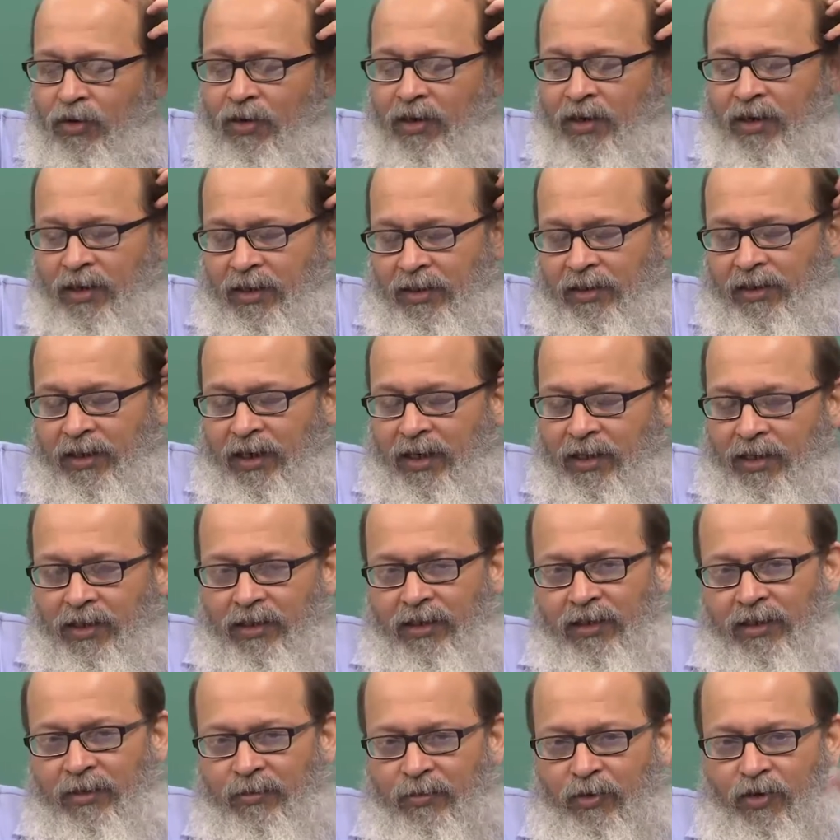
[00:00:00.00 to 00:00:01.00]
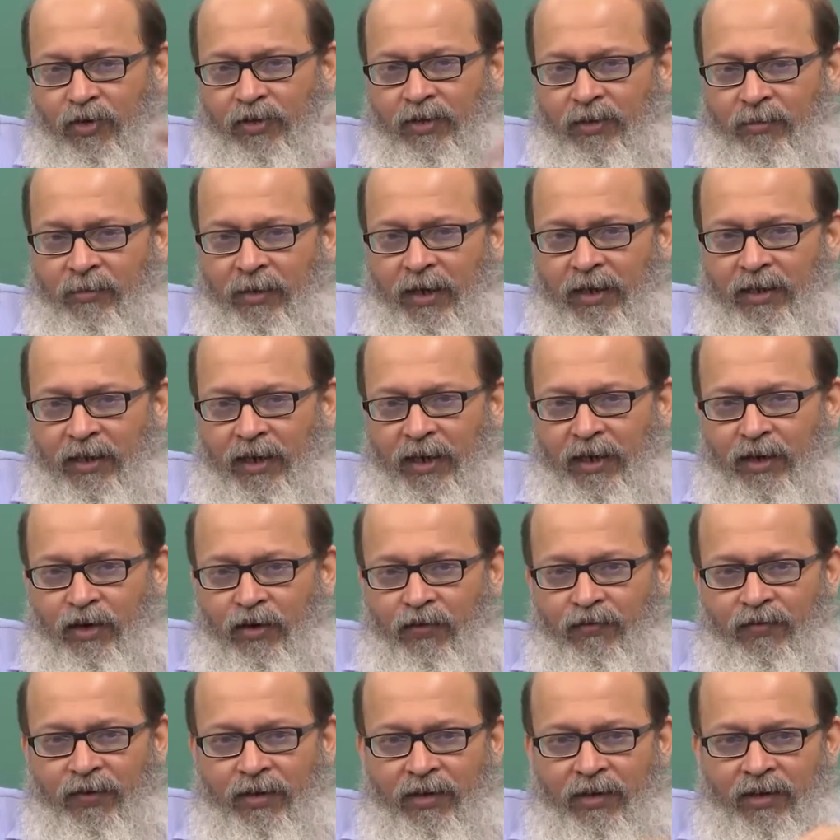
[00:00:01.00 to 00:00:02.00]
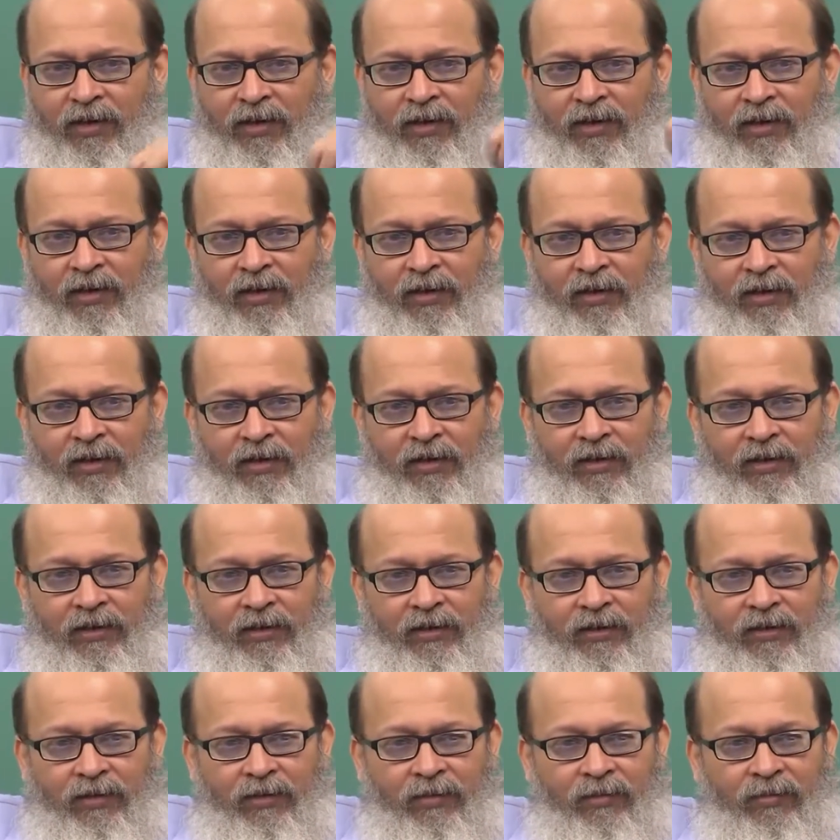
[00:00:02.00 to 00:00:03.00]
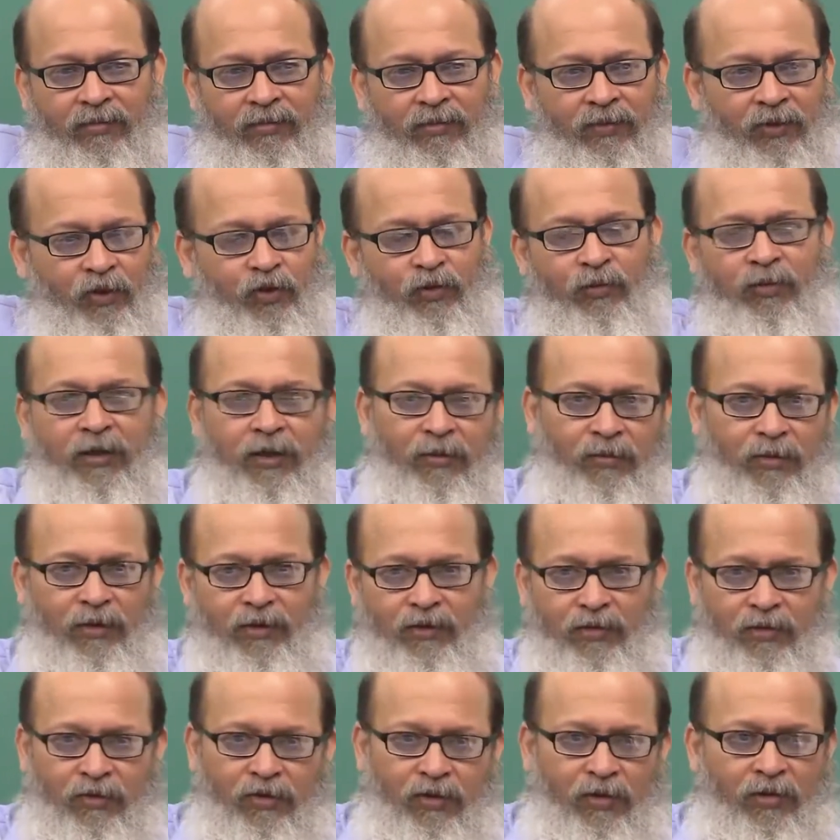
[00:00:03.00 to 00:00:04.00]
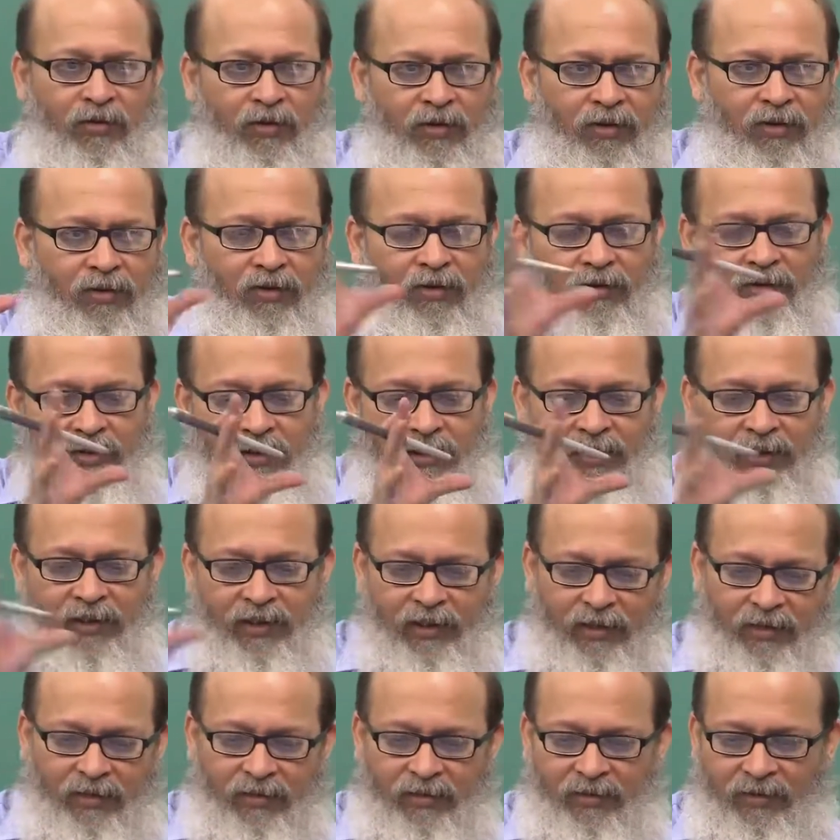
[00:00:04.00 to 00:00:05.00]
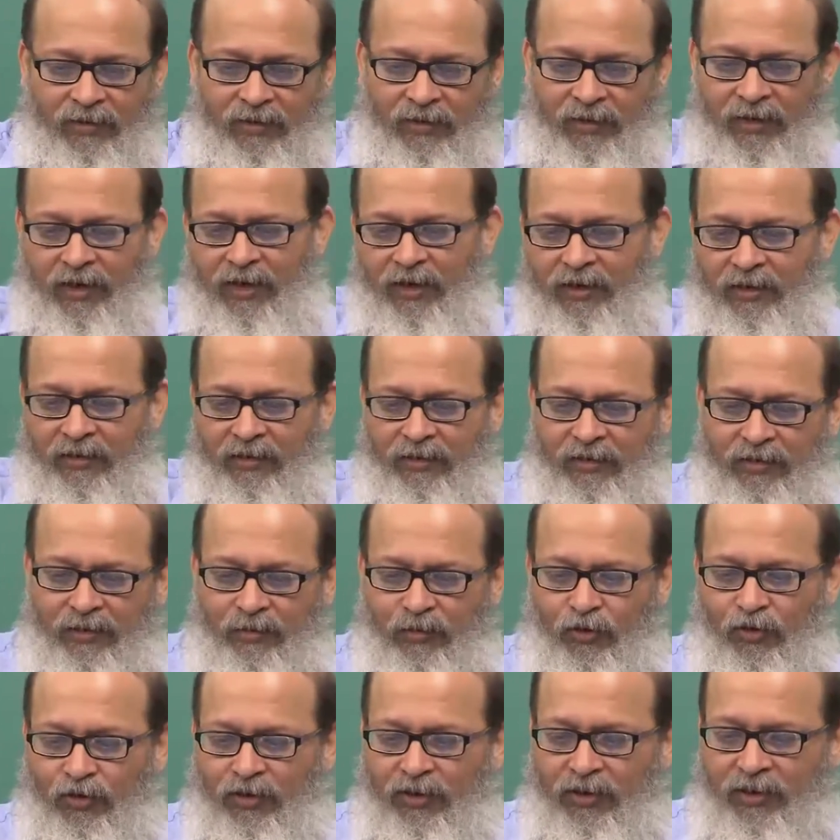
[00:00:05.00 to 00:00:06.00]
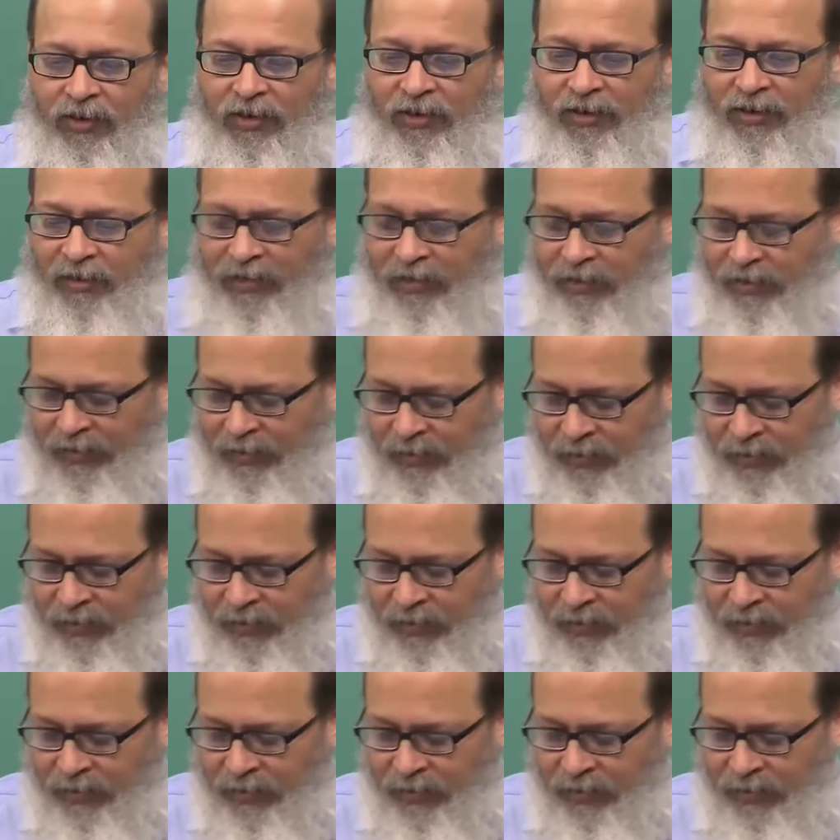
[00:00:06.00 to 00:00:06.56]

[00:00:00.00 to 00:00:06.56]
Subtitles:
understanding this, because by the end of it we should be able to know what cognition and emotion is.